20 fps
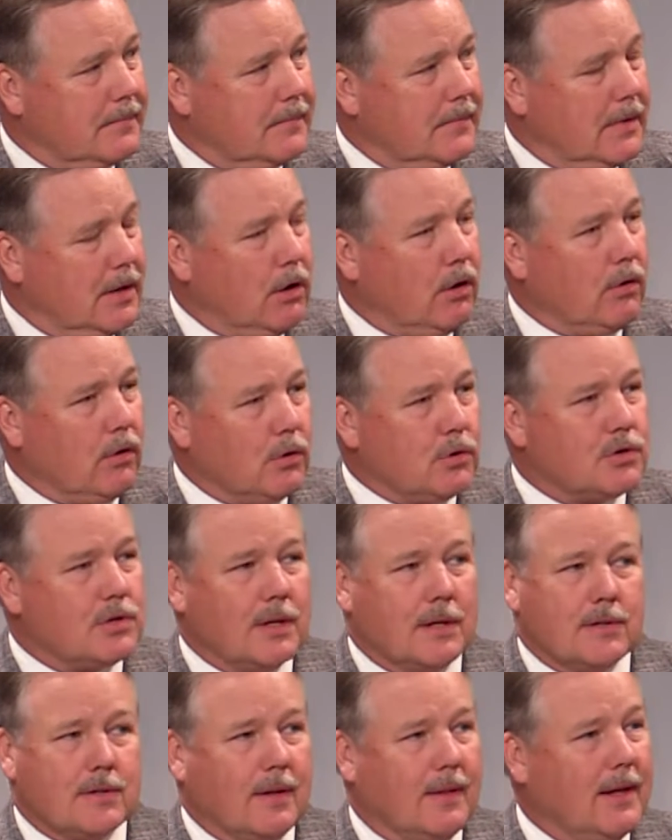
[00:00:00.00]
There are those
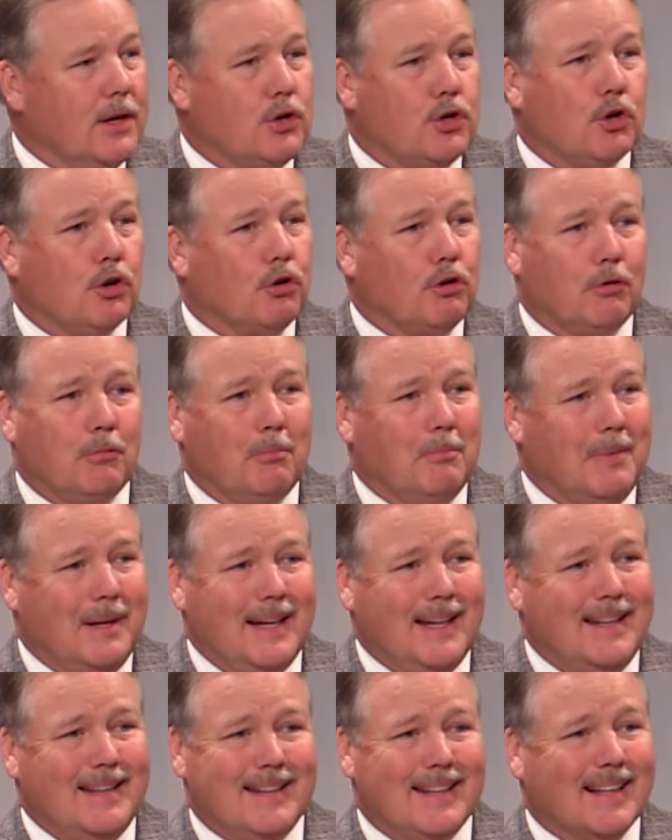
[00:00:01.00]
things, and they shouldn't
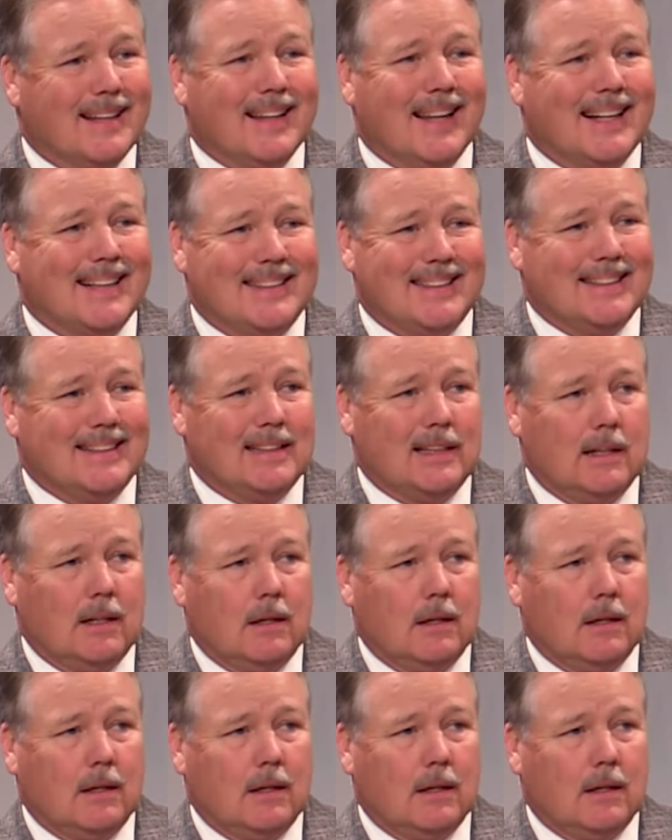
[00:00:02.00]
be neglected.